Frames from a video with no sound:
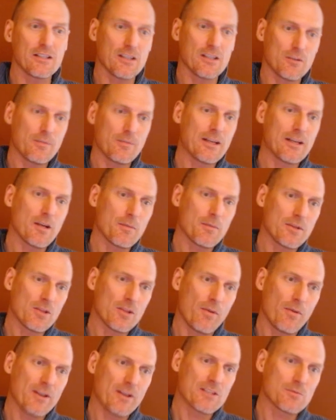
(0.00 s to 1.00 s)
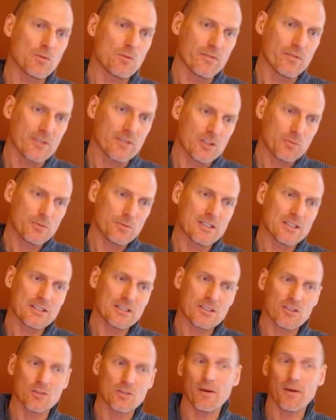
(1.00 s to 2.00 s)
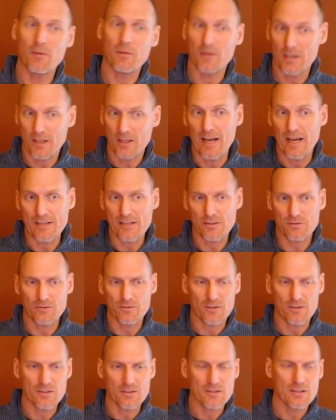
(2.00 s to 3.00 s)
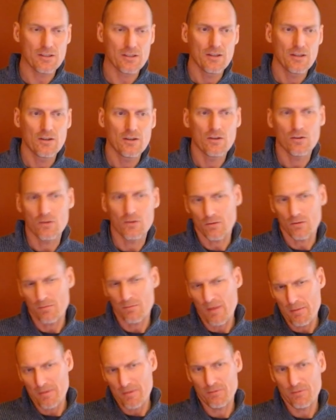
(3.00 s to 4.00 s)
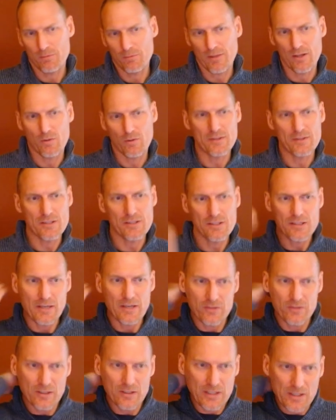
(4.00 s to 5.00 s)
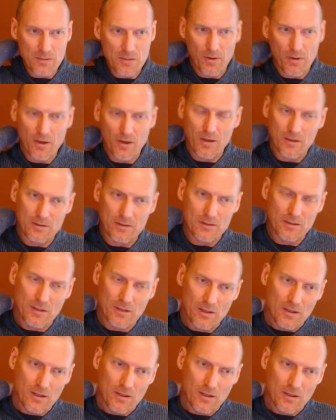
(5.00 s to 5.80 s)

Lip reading: It may not be the best move in this position. You might want to castle first, or maybe even play queen c7 to hit the pawn.